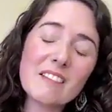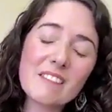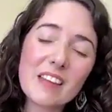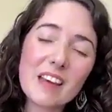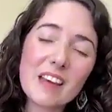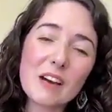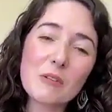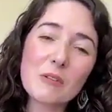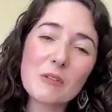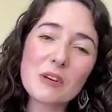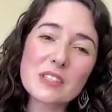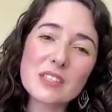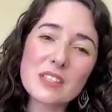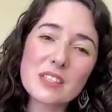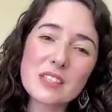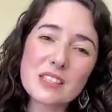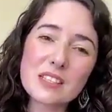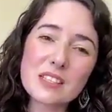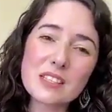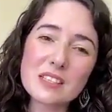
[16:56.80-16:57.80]
there was
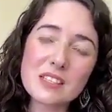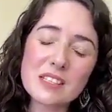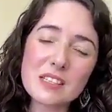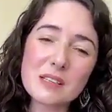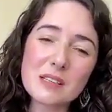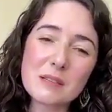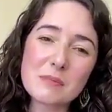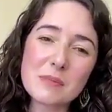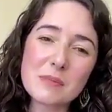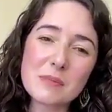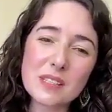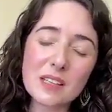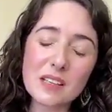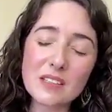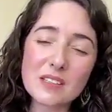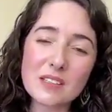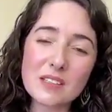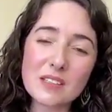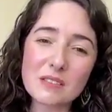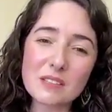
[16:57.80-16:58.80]
this deep
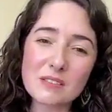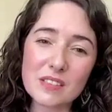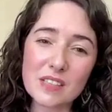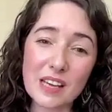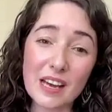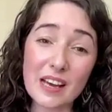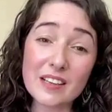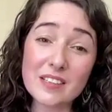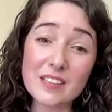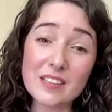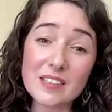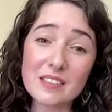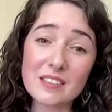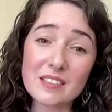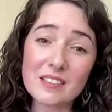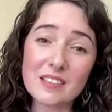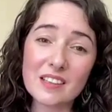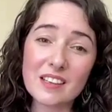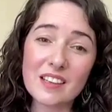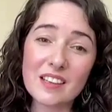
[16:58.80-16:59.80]
sense of yes.
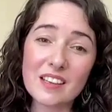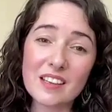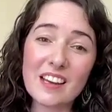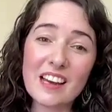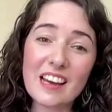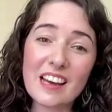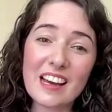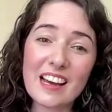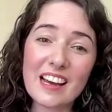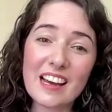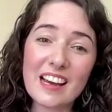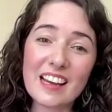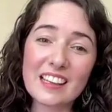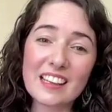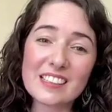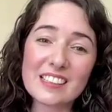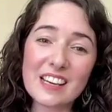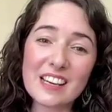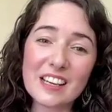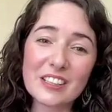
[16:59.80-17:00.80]

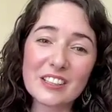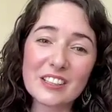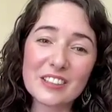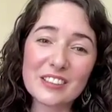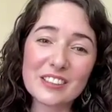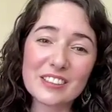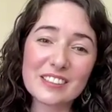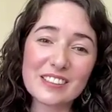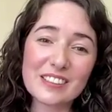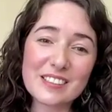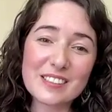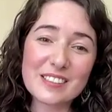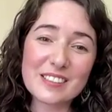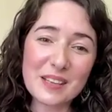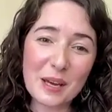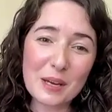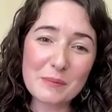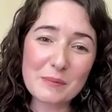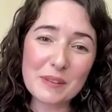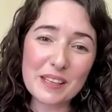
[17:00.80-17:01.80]
And I couldn't
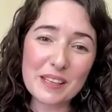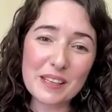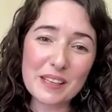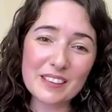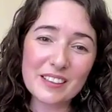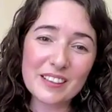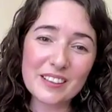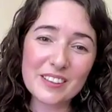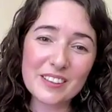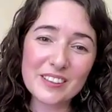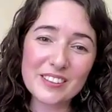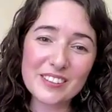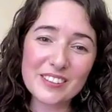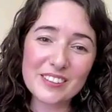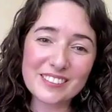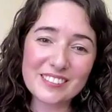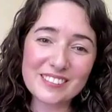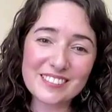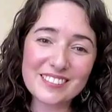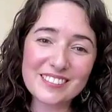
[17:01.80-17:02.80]
escape that. I
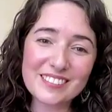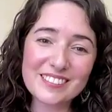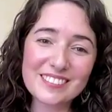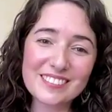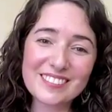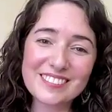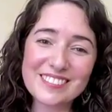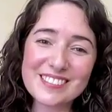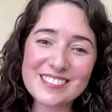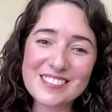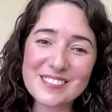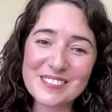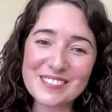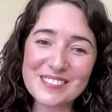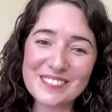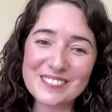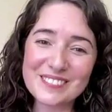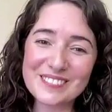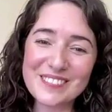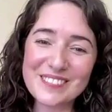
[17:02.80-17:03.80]
couldn't sort of,